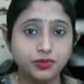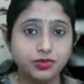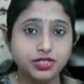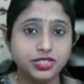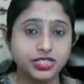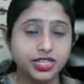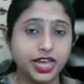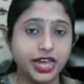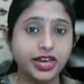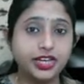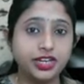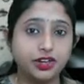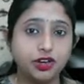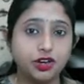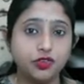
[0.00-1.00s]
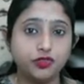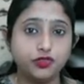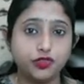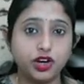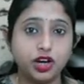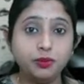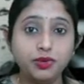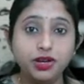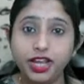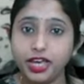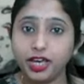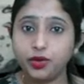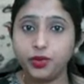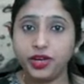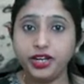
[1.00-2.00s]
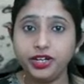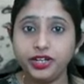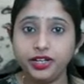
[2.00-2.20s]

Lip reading: state, from liquid,